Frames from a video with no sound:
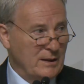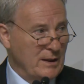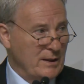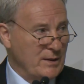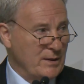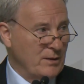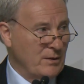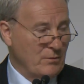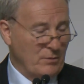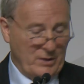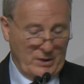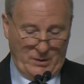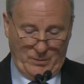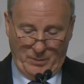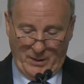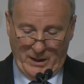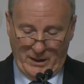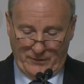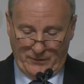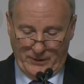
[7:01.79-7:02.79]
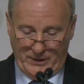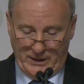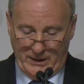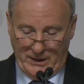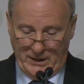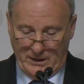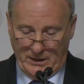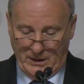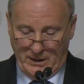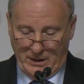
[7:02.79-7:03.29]
listen respectfully.
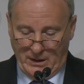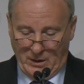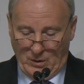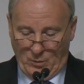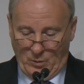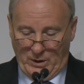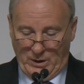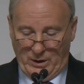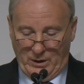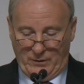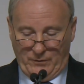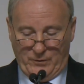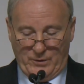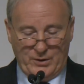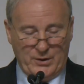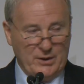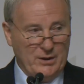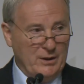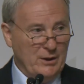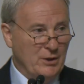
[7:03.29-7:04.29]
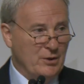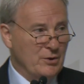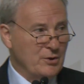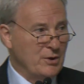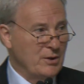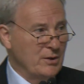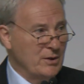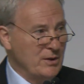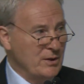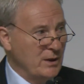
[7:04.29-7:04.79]
We look for
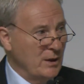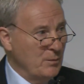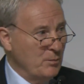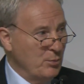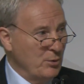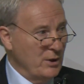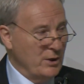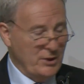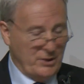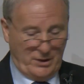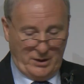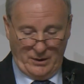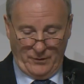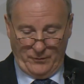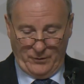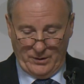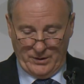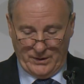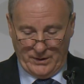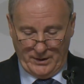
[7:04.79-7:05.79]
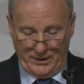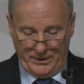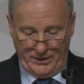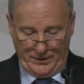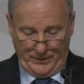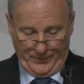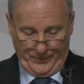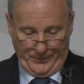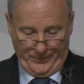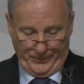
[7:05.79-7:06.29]
solutions that bridge differences.
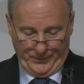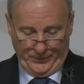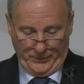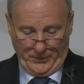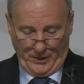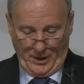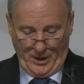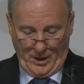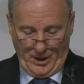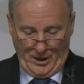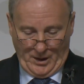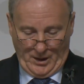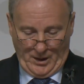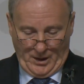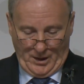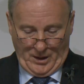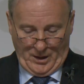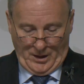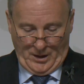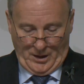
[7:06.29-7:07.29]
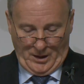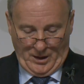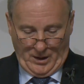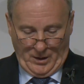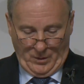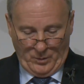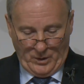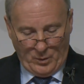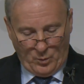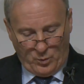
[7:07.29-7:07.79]

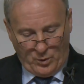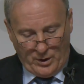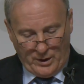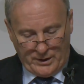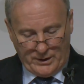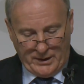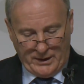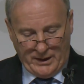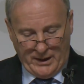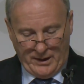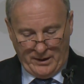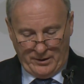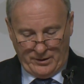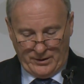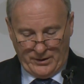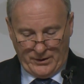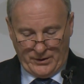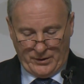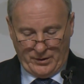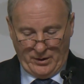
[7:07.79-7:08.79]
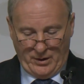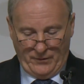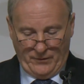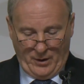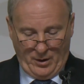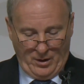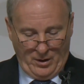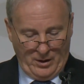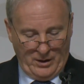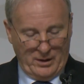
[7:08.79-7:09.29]
And we work together to serve
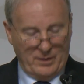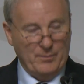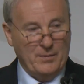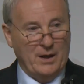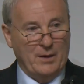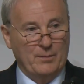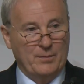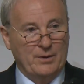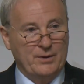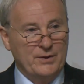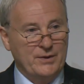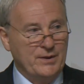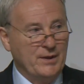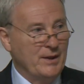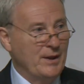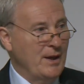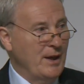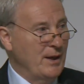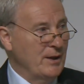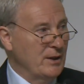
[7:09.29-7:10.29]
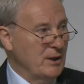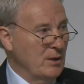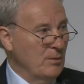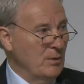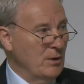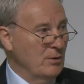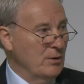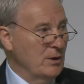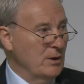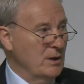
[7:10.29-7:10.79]
all our members and
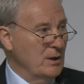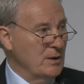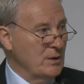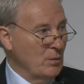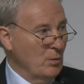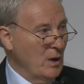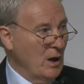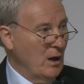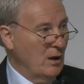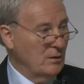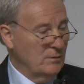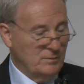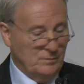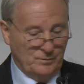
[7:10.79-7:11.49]
communities well.